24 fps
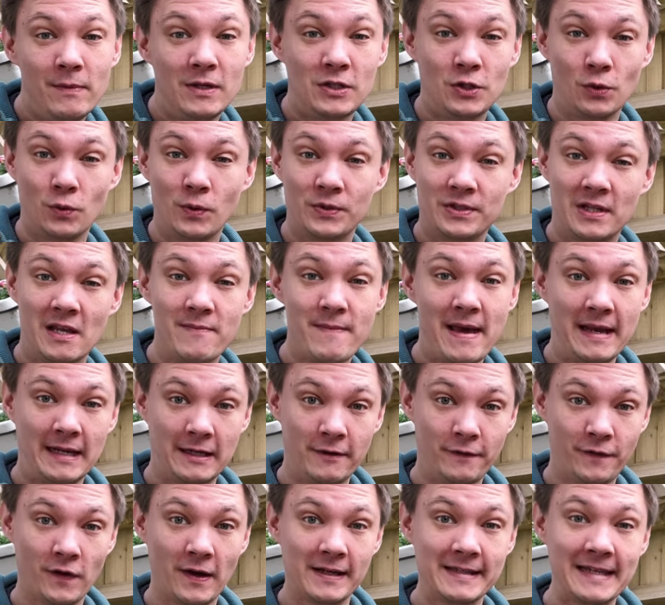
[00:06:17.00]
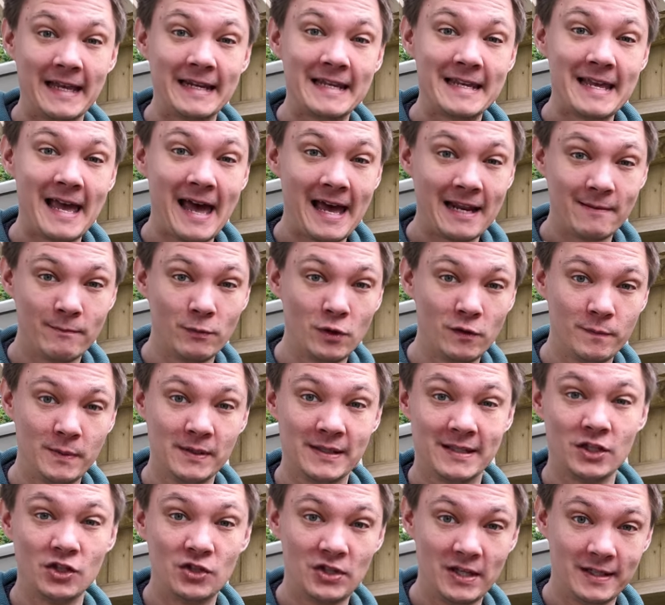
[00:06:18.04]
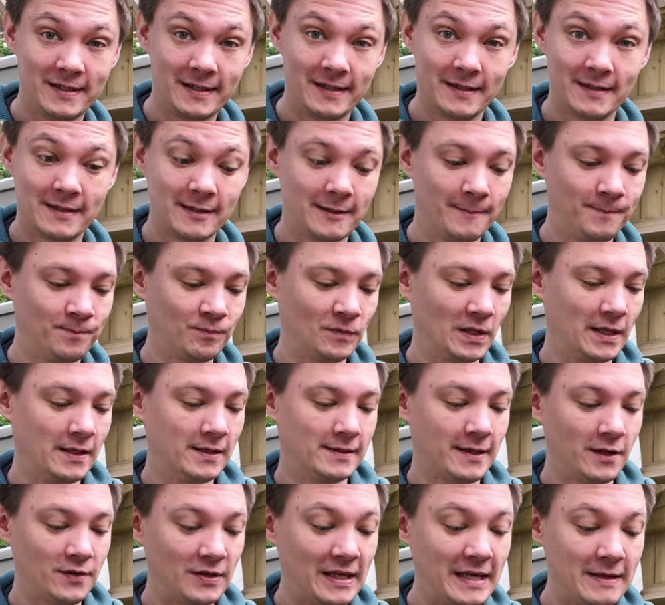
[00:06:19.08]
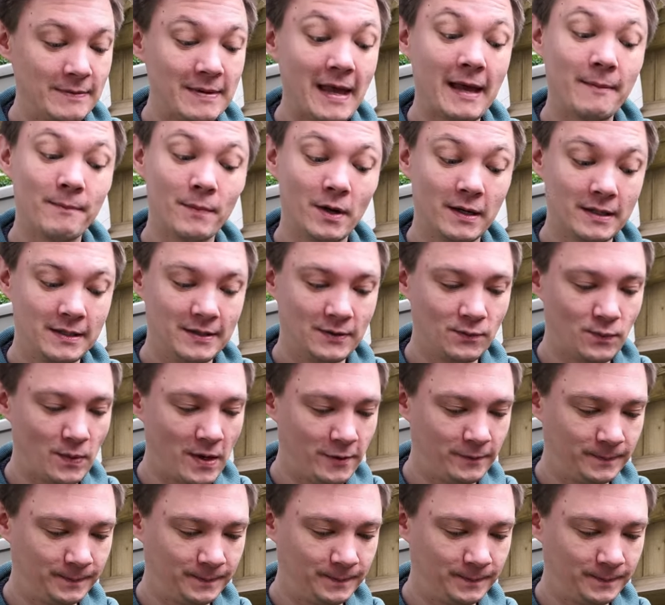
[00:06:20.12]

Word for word: it also magnifies any hand movements and jitters. So keep that in mind as well.